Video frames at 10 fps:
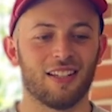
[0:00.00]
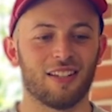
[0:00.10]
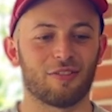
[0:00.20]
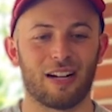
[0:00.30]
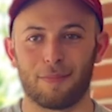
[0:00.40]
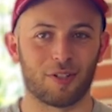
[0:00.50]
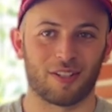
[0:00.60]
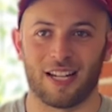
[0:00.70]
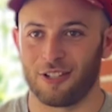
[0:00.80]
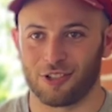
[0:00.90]
grabs your
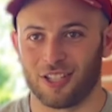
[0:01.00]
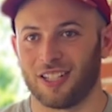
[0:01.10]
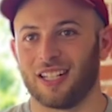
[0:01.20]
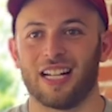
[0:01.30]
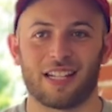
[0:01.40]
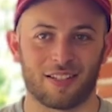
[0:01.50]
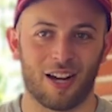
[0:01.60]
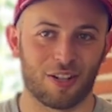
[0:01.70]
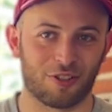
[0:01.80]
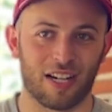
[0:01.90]
attention and has
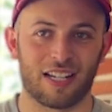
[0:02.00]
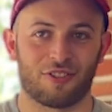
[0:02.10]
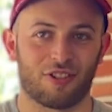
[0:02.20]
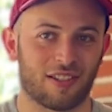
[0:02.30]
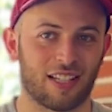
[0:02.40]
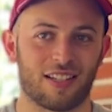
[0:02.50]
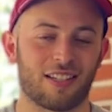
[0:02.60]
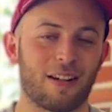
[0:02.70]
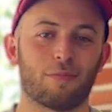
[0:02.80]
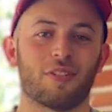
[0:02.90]
contrast, just like the
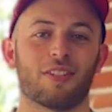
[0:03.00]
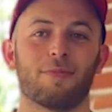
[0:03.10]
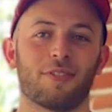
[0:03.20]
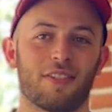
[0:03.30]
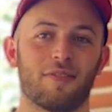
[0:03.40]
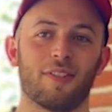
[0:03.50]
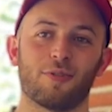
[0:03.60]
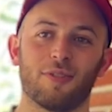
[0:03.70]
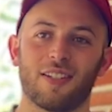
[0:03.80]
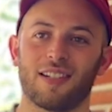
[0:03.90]
same principles as
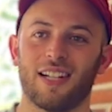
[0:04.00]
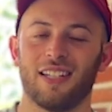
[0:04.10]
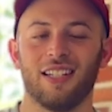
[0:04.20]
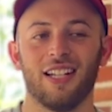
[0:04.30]
visual design.